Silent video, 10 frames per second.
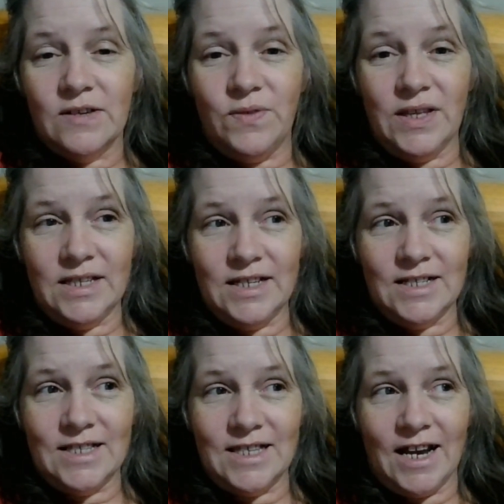
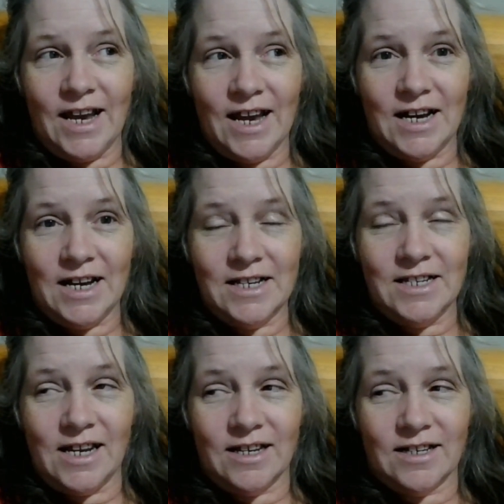feelings that I had
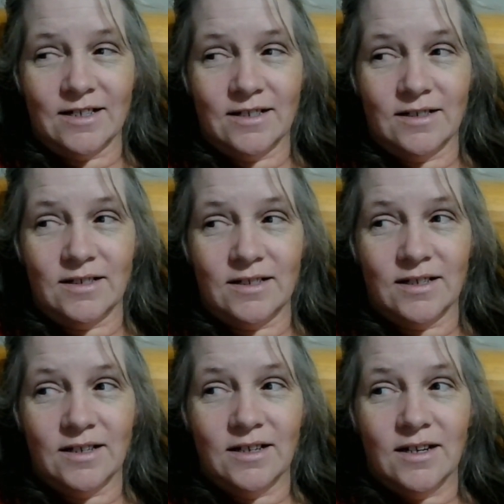and
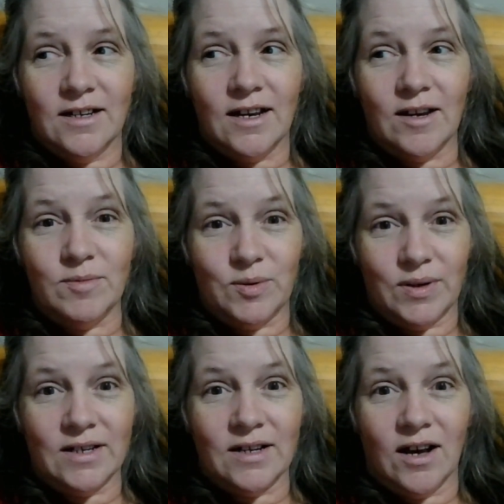am
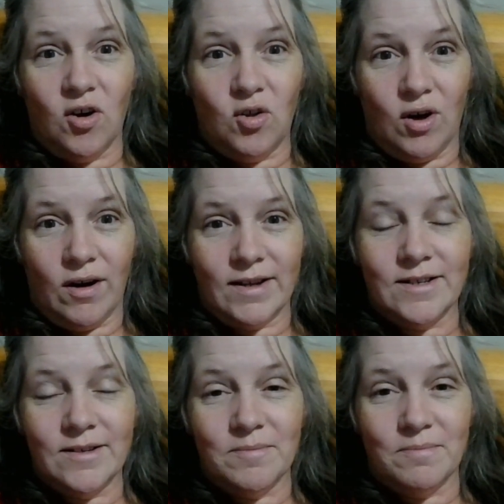doing a lot
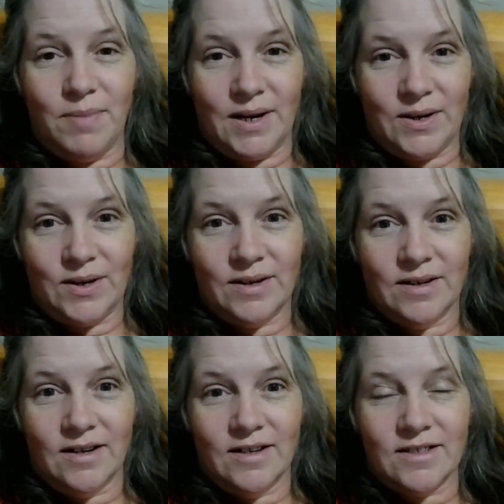better.
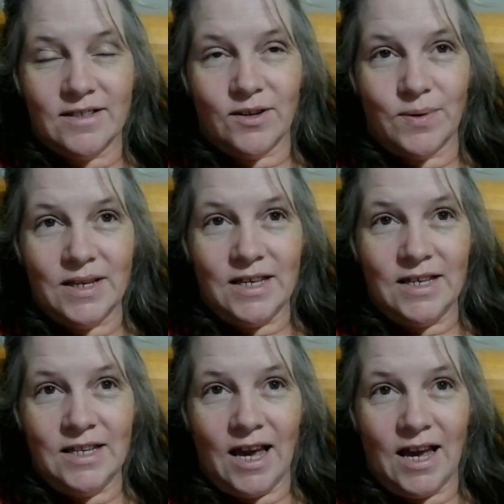So
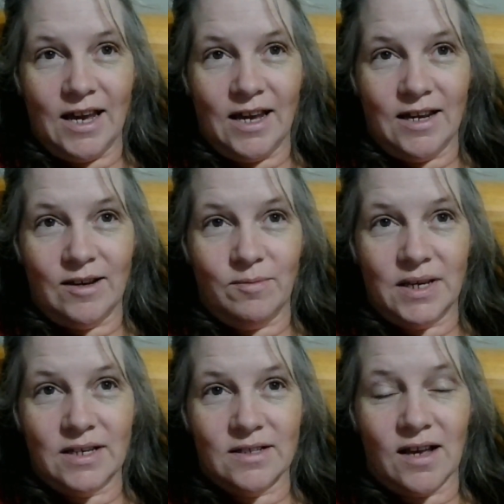yay,
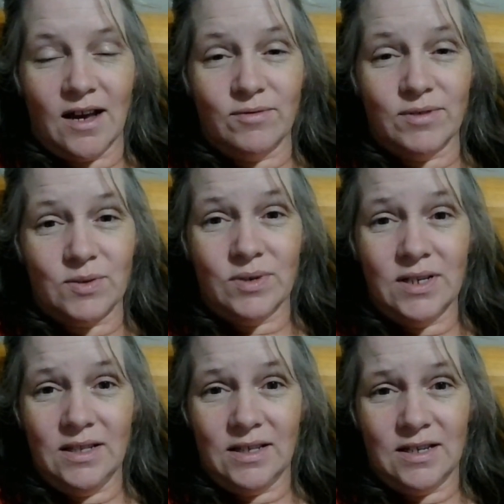because I was
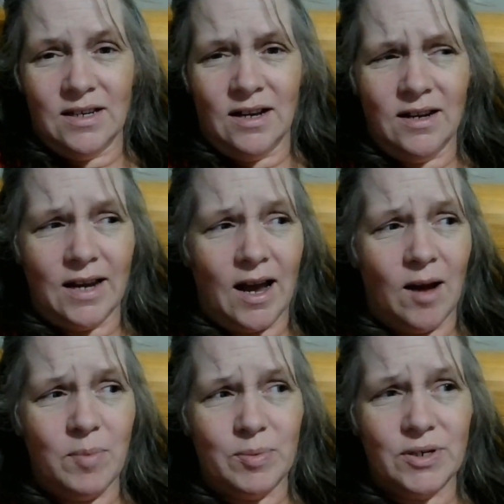really not a
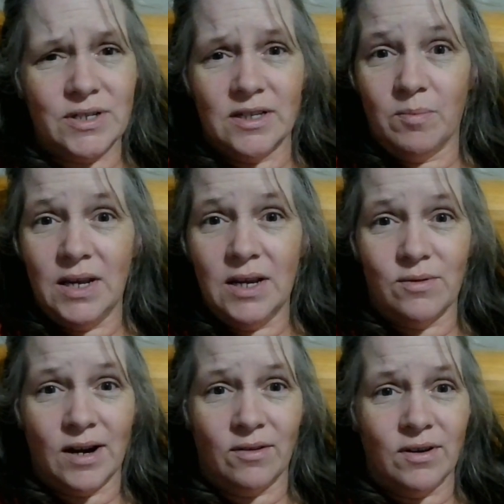happy person to be
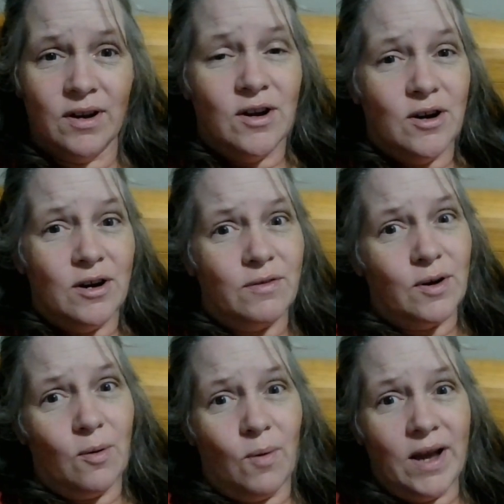around for
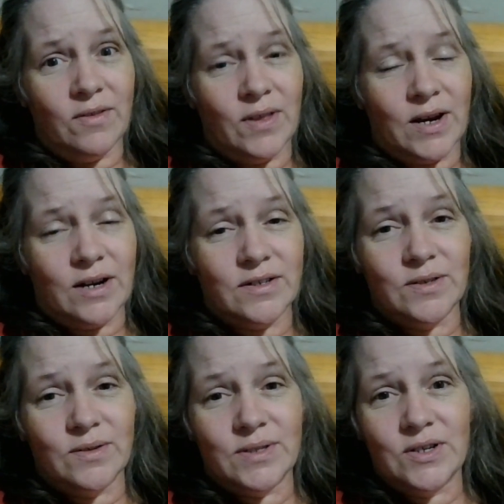a while there.
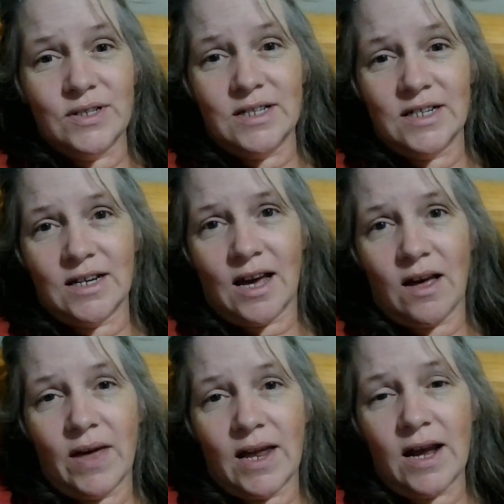So it's good to
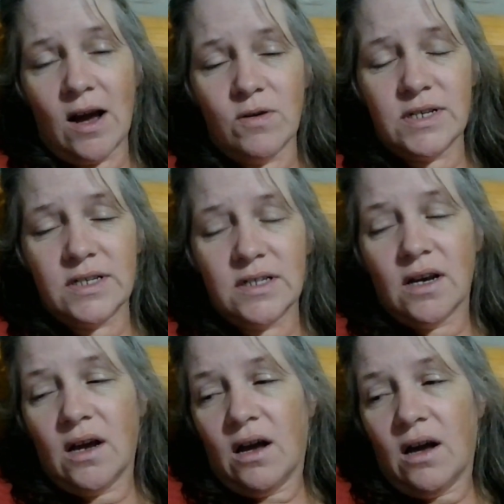have that out.
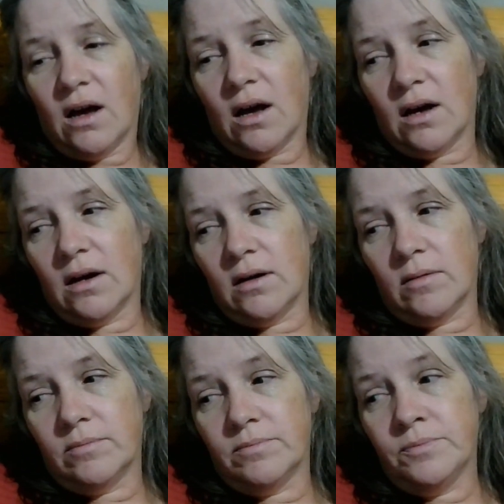
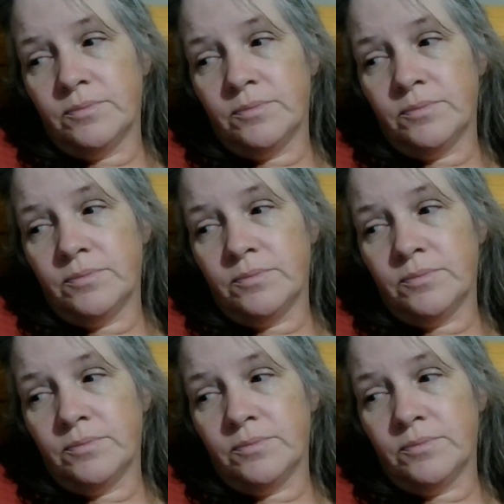Um,